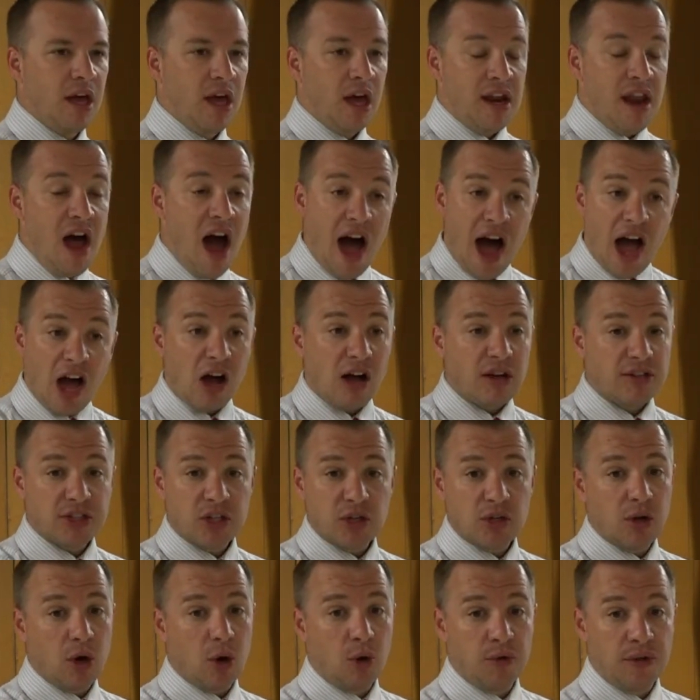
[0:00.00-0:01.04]
Now I
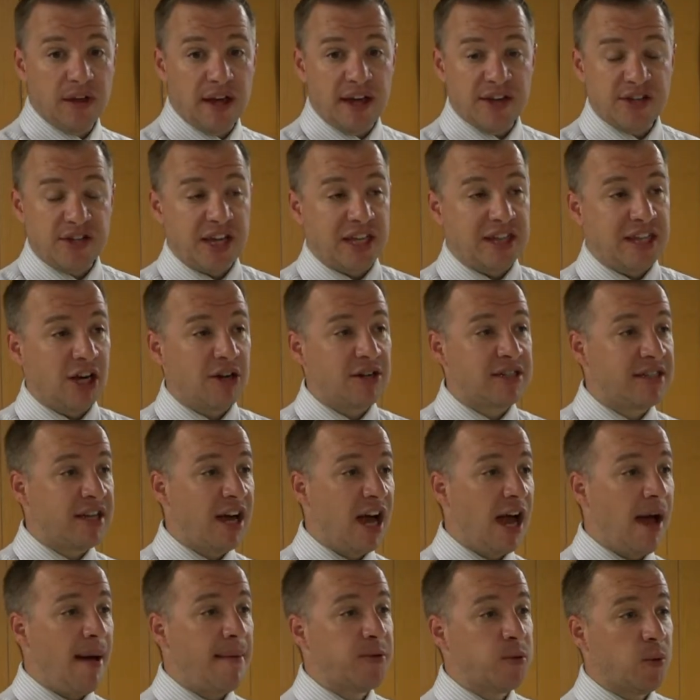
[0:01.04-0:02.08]
also know this that there's
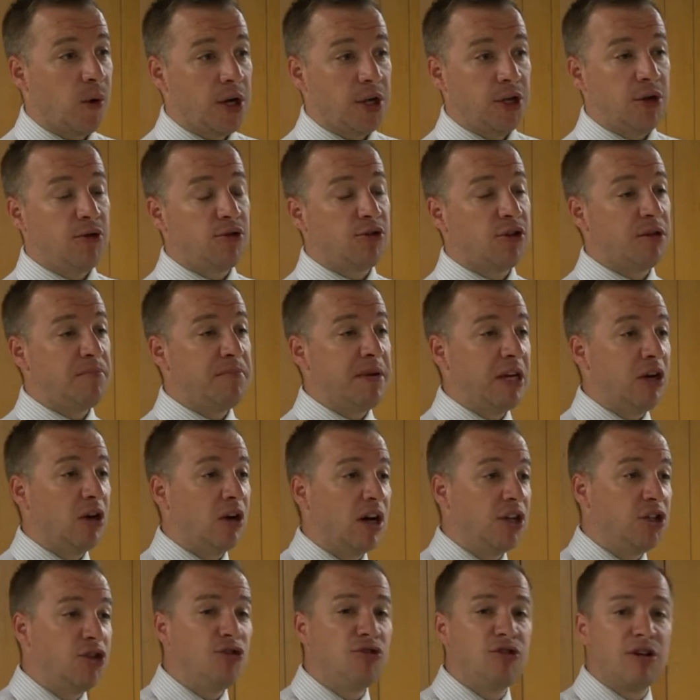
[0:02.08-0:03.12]
times where you could be
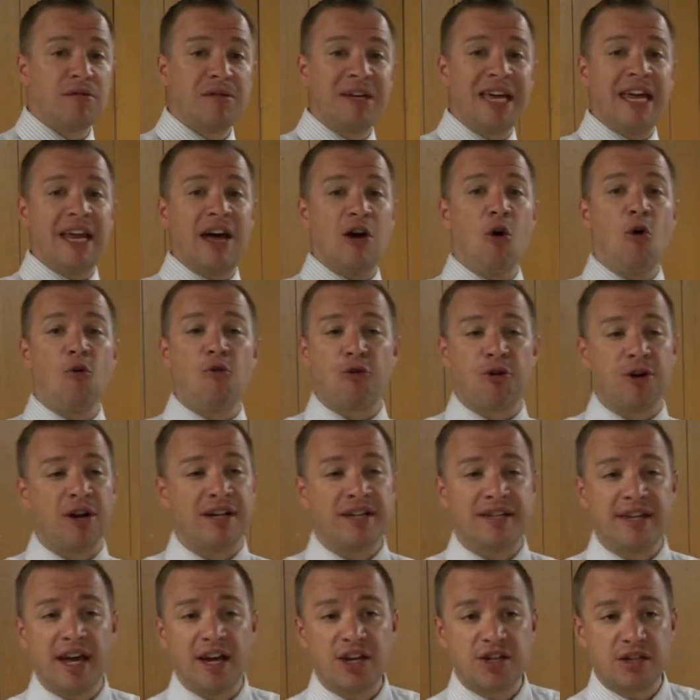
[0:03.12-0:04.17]
you could get over an
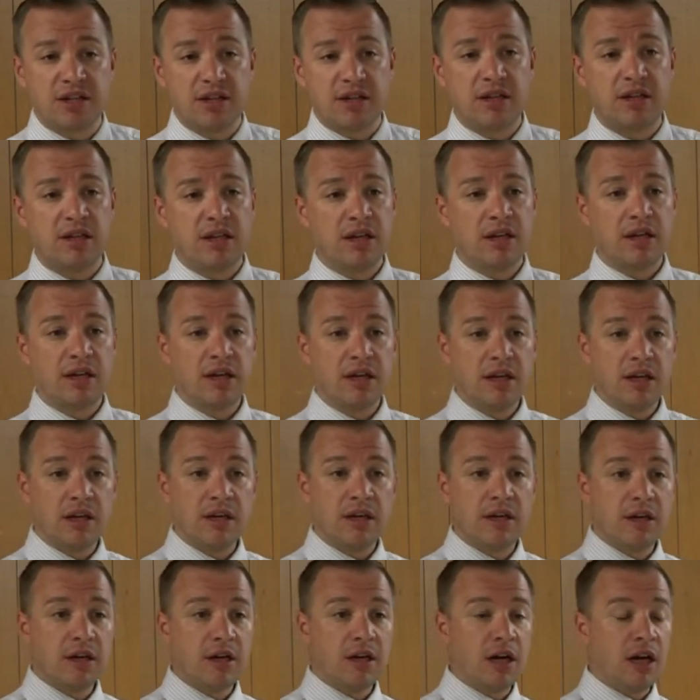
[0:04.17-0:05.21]
addiction,
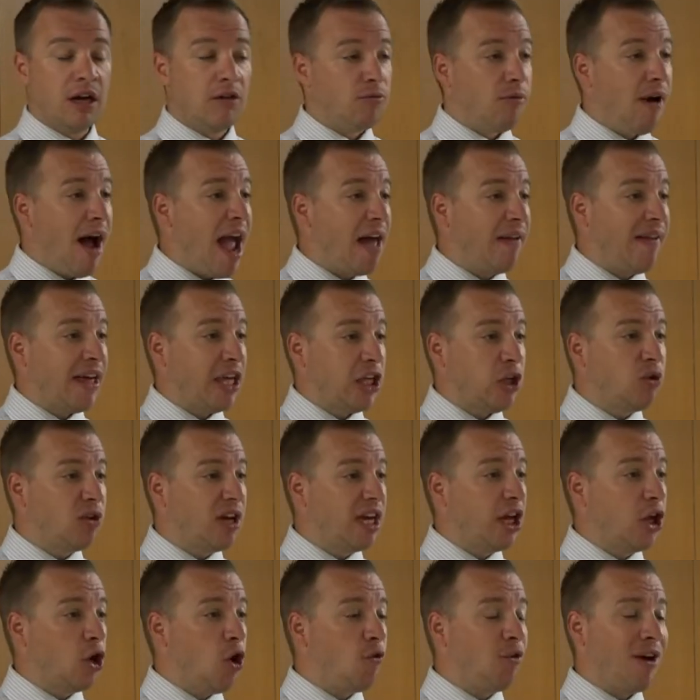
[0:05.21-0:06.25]
right? Like you
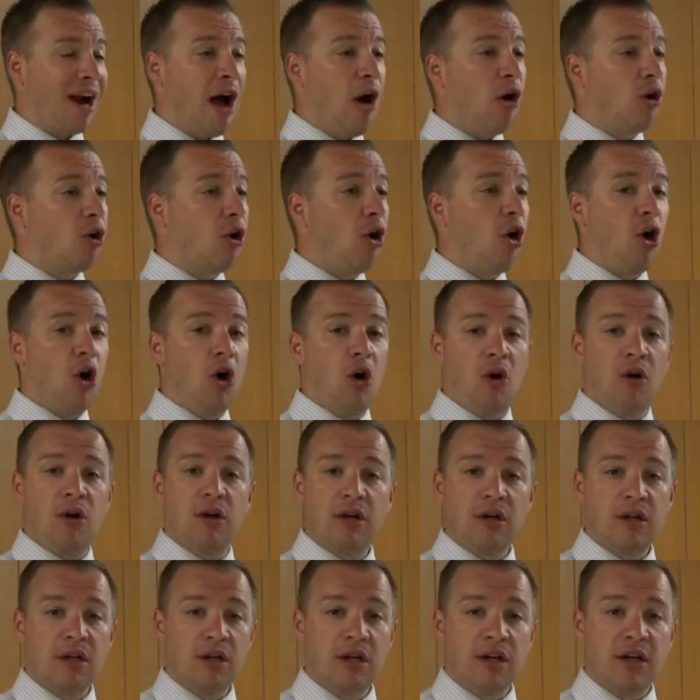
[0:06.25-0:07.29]
could get over alcohol,